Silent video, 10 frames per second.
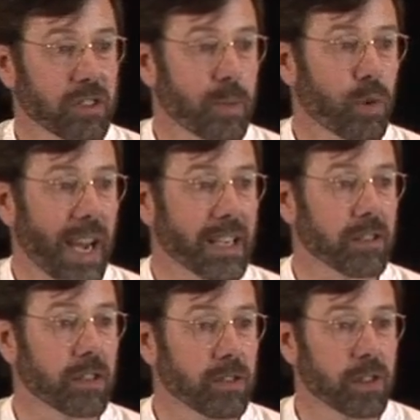and the
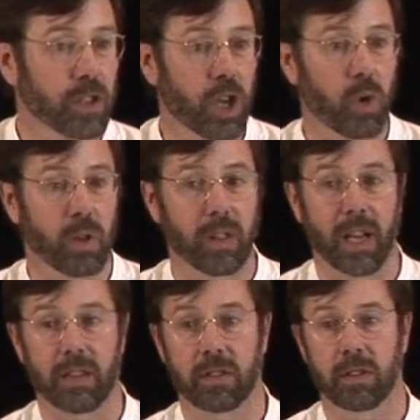practices that go with
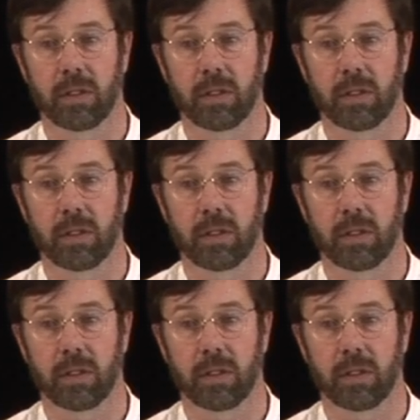that.